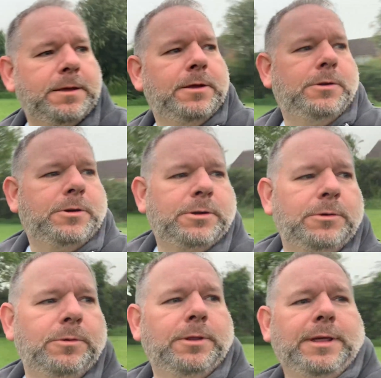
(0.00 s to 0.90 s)
you look at
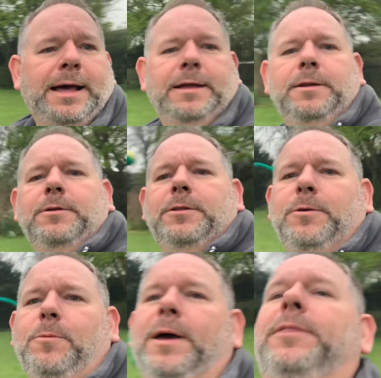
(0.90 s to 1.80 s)
all of that, you look at
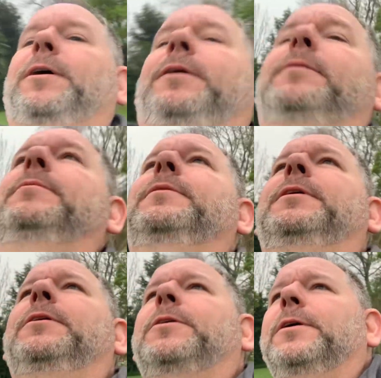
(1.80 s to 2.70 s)
the weather,
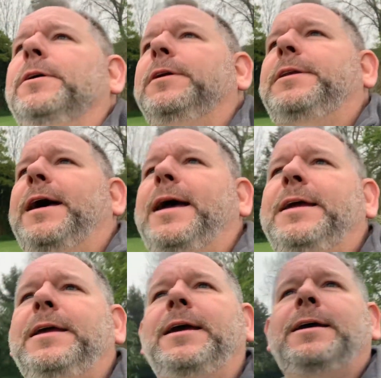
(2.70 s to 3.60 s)
you look at your
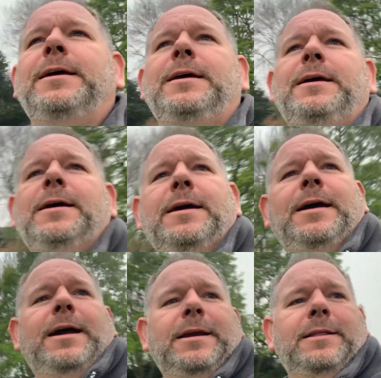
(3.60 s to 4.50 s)
day,
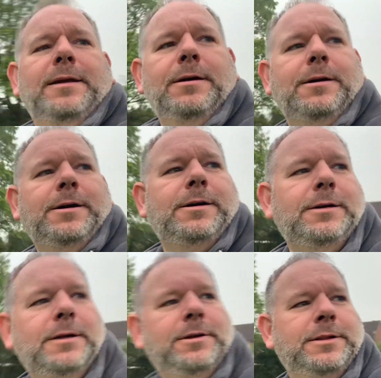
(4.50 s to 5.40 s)
and you think, oh,
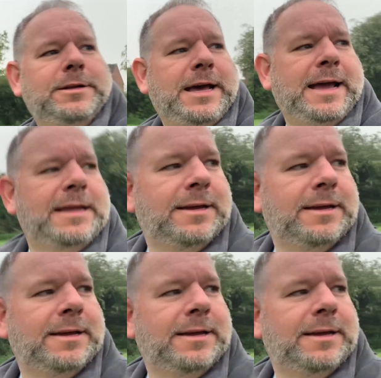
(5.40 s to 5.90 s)
another day.